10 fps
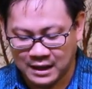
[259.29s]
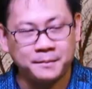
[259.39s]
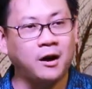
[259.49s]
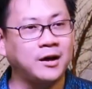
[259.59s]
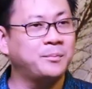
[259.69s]

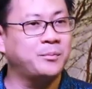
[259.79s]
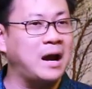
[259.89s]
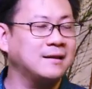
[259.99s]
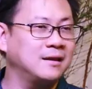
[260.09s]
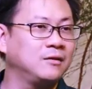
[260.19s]
But on a
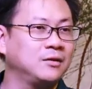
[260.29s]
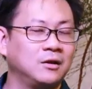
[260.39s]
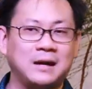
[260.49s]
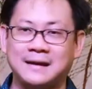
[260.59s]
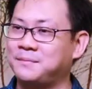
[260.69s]
practical
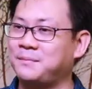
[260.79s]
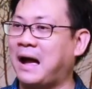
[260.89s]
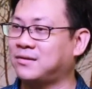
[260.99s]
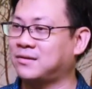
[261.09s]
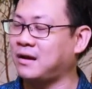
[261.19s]
note, as a
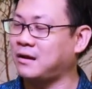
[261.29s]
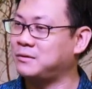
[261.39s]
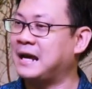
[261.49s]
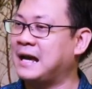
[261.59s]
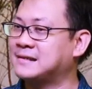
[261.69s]
pastor, I
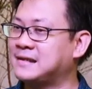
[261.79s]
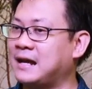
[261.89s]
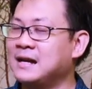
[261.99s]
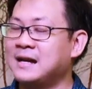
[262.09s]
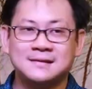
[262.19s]
realize
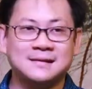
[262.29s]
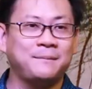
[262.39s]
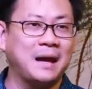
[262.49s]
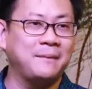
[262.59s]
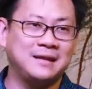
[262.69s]
that
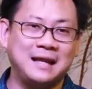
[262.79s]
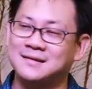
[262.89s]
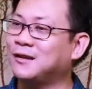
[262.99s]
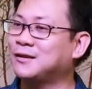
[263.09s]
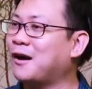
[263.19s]
sometimes,
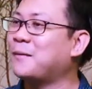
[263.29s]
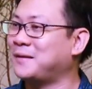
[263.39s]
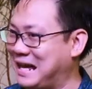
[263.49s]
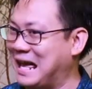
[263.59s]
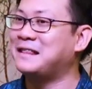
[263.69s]
let's not talk
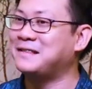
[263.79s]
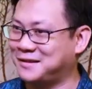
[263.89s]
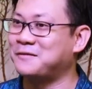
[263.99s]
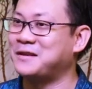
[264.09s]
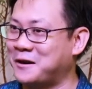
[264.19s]
about the ends
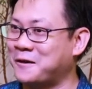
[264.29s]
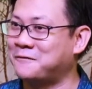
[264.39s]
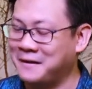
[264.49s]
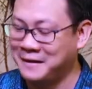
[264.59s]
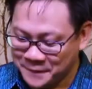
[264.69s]
of the earth.